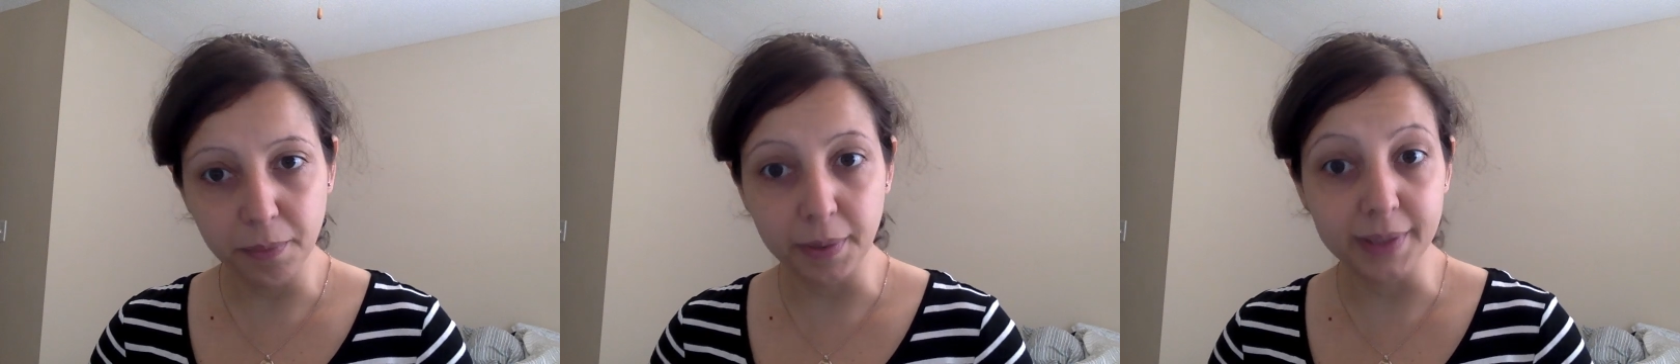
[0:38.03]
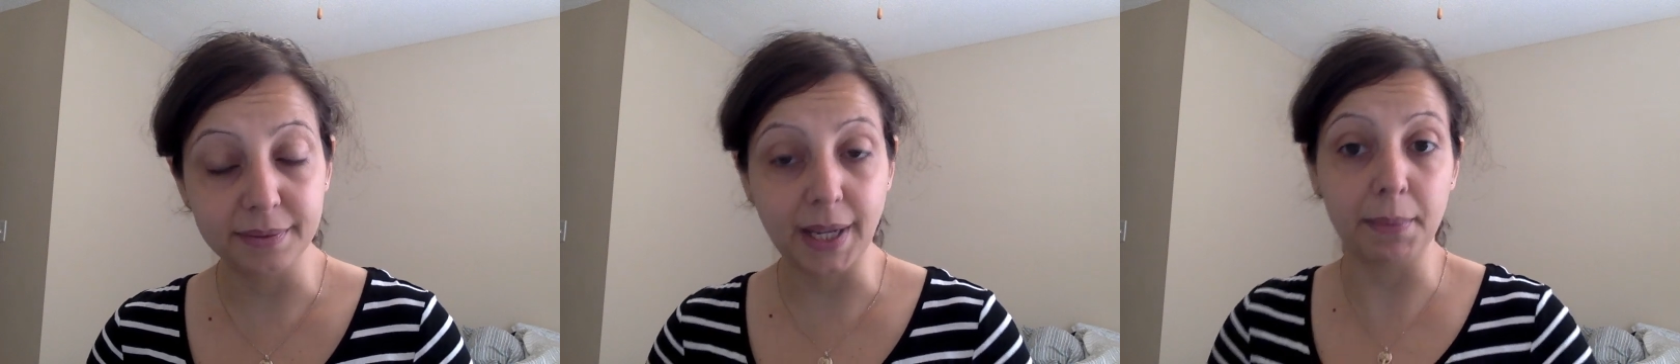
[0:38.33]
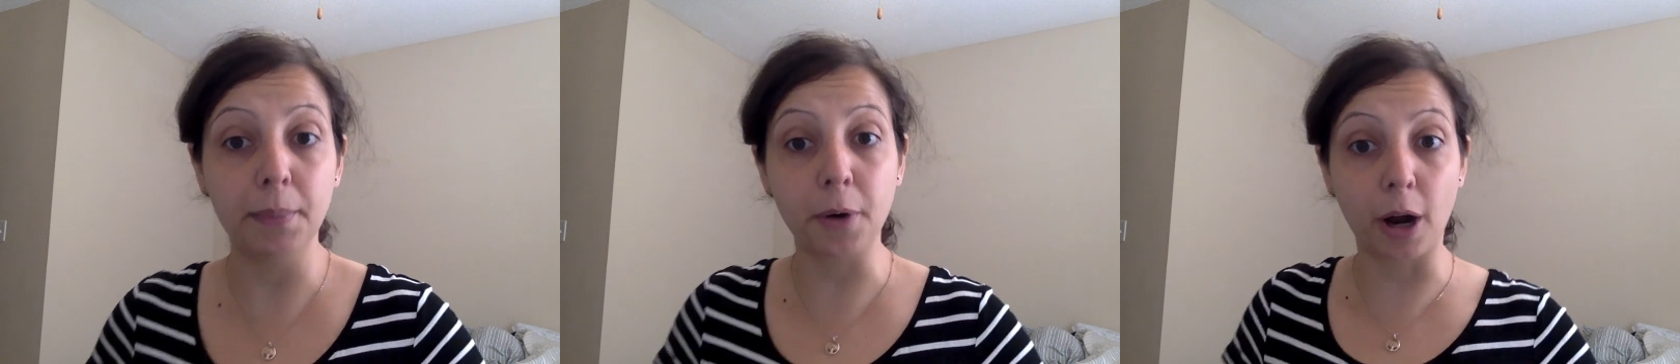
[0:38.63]
but
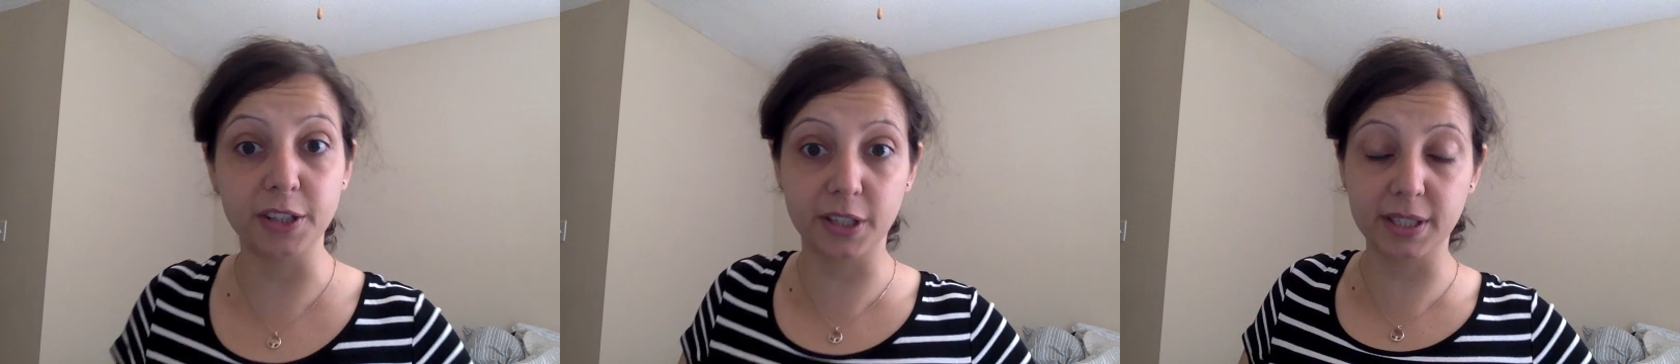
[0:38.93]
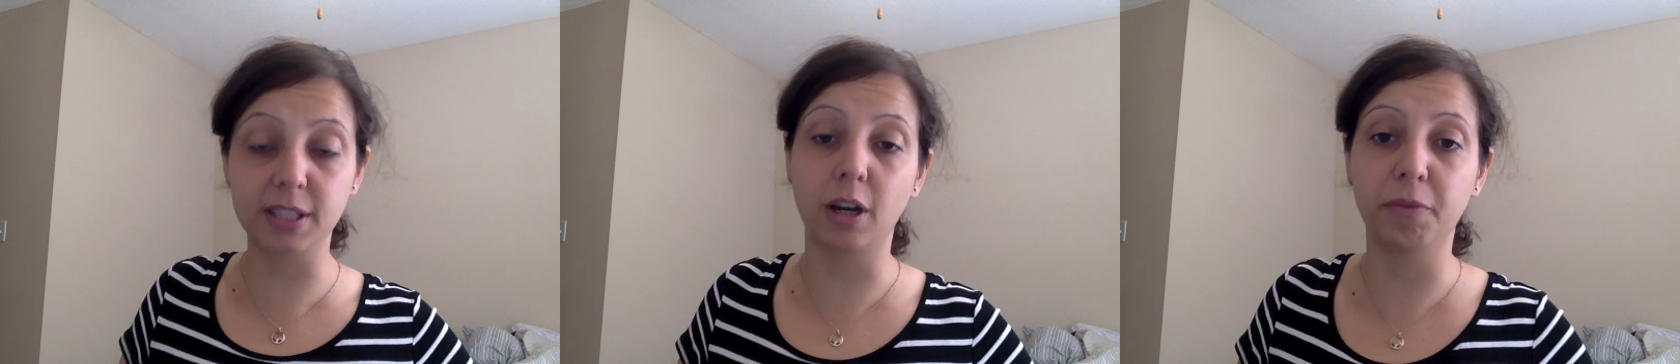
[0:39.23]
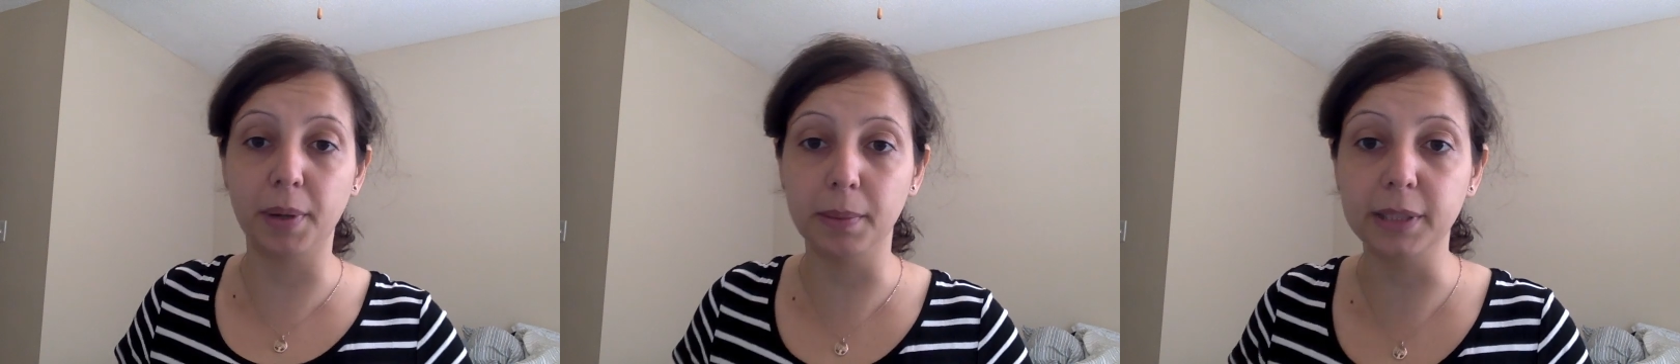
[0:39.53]
I'm a product
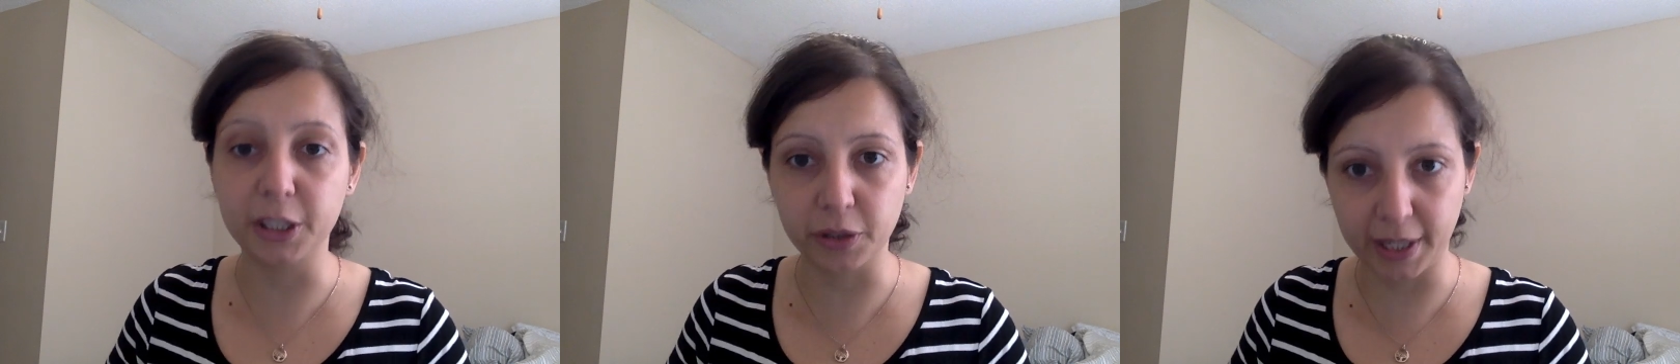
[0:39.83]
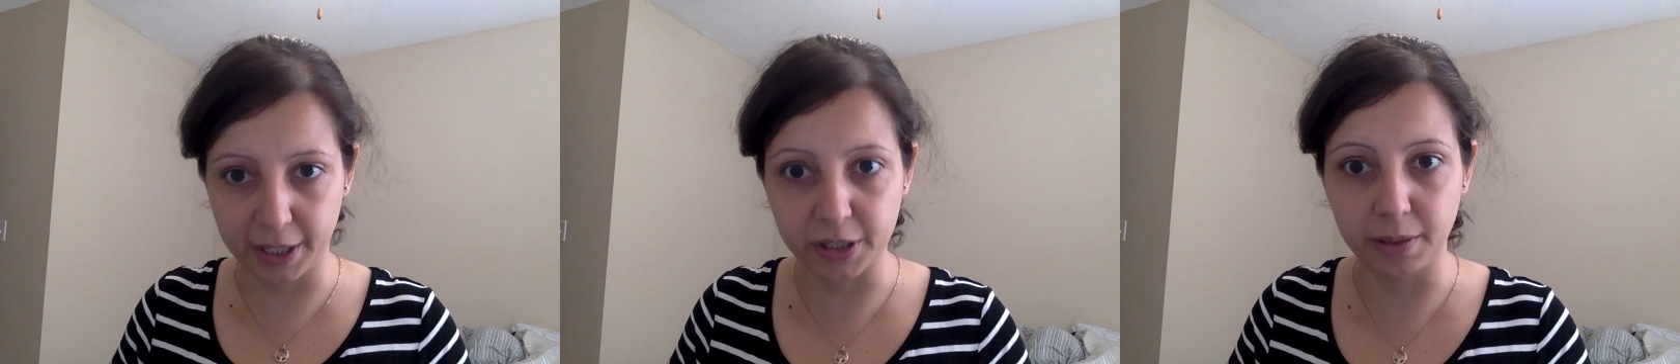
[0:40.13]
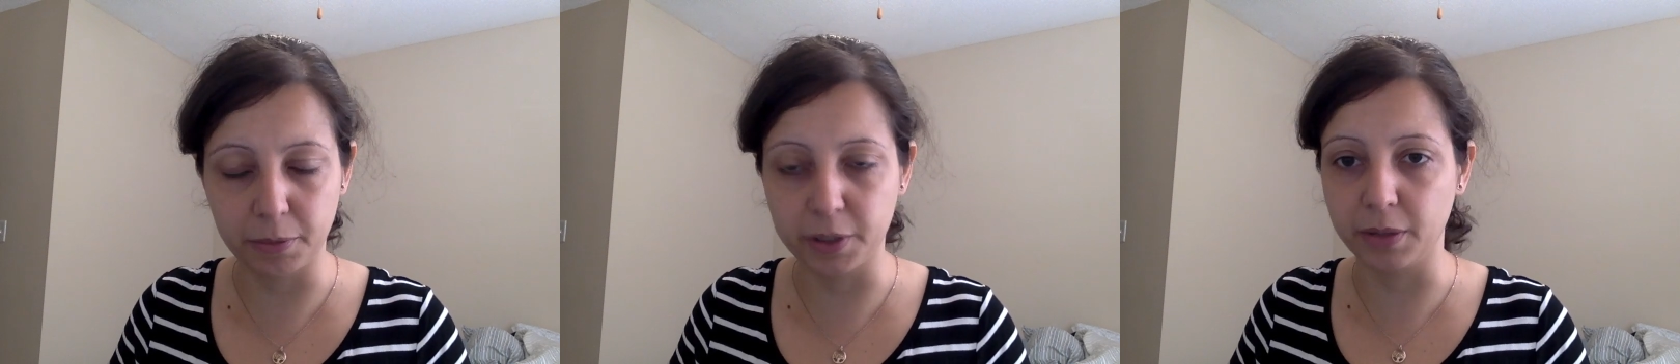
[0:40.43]
of public education
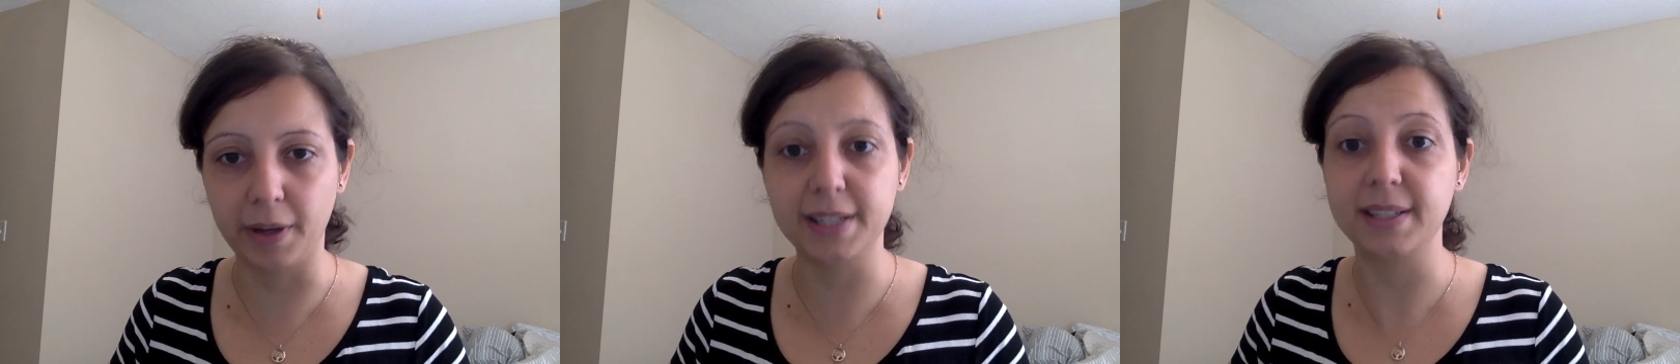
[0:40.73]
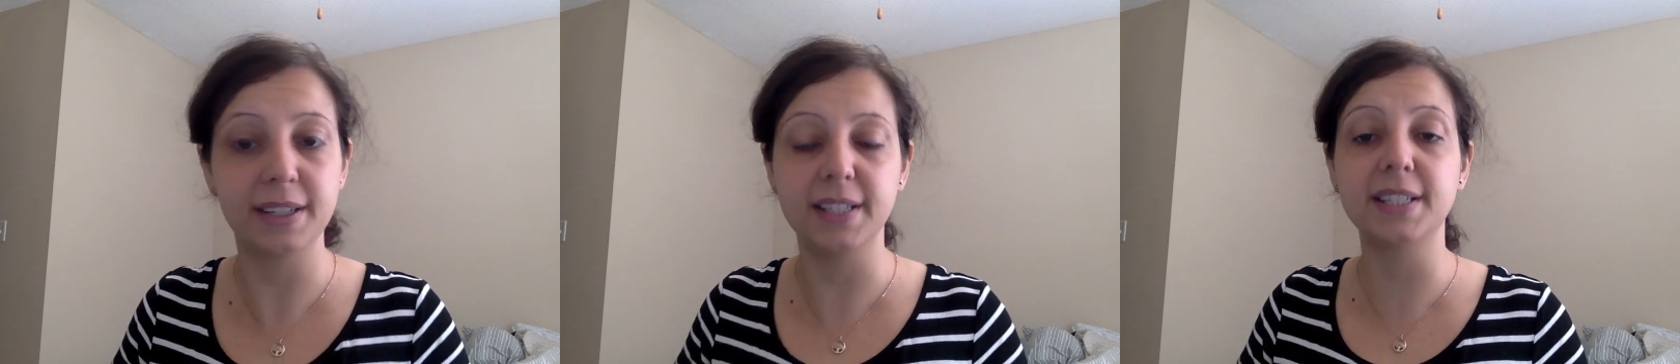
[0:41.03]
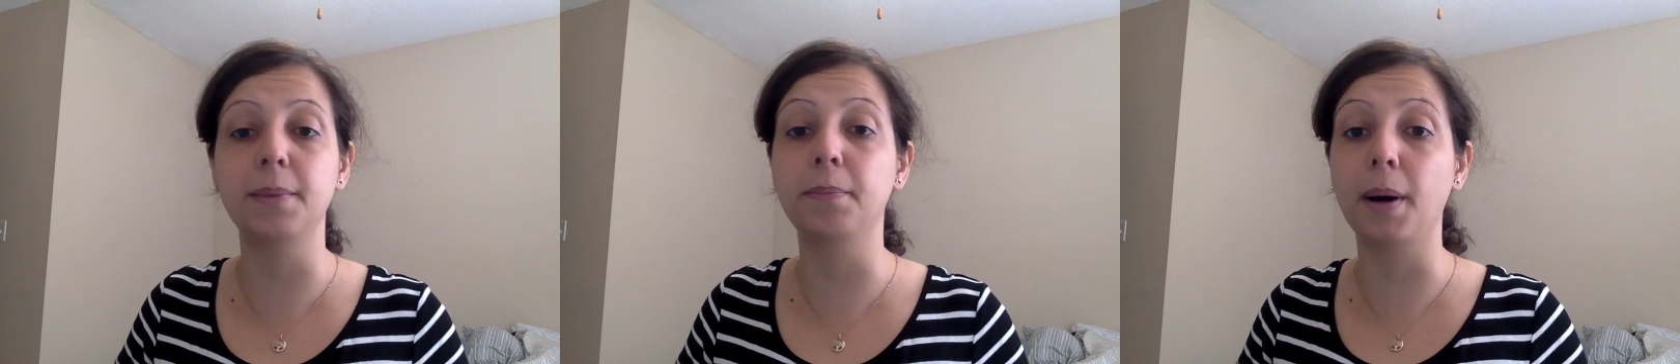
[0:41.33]
in Brazil. I studied
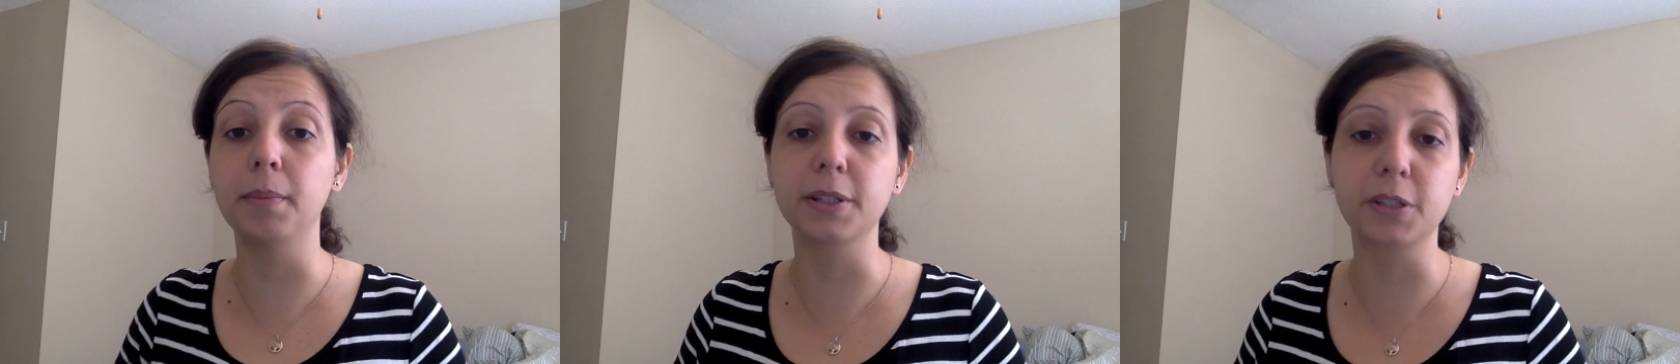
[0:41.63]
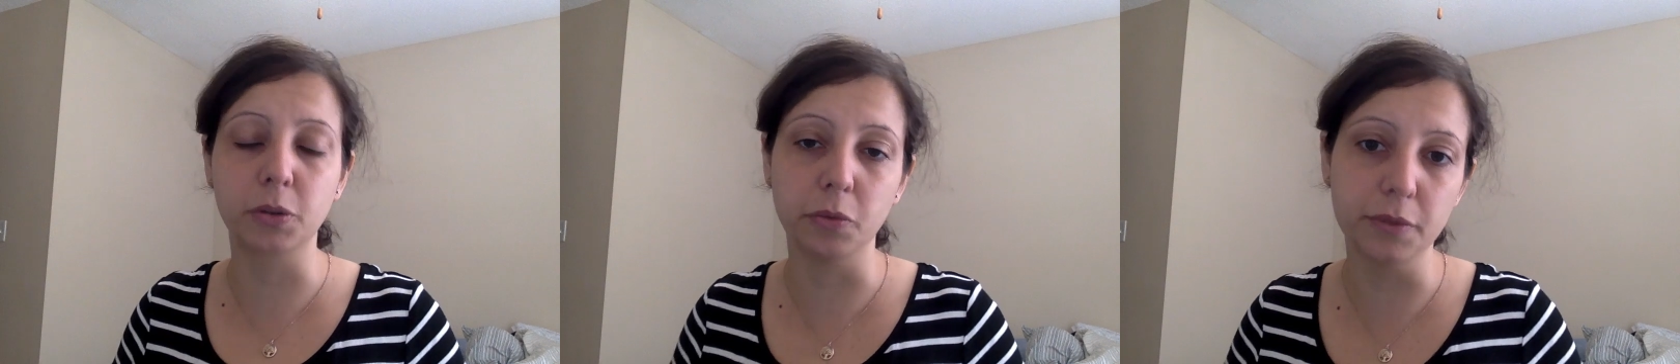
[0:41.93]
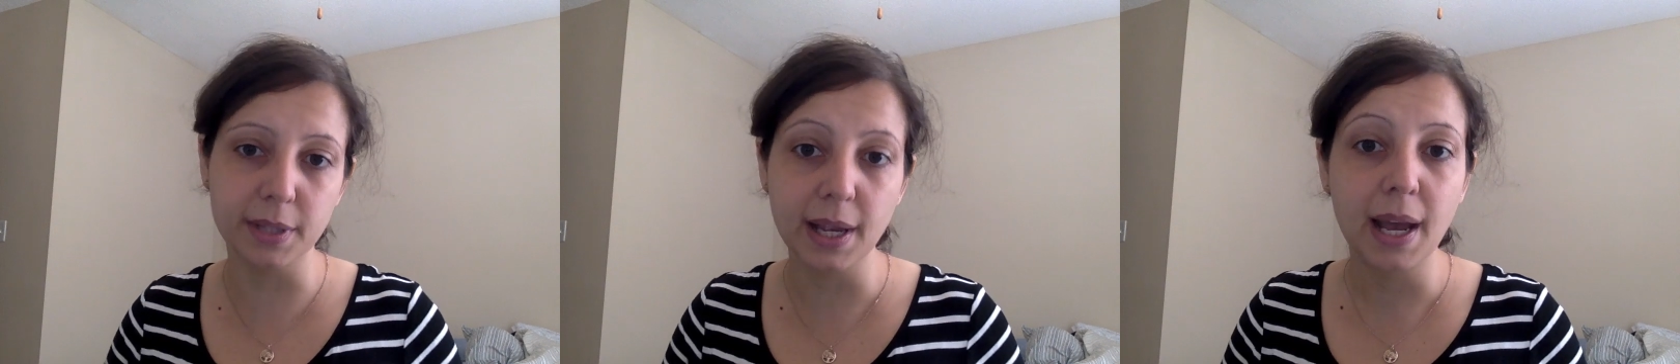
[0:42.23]
in public schools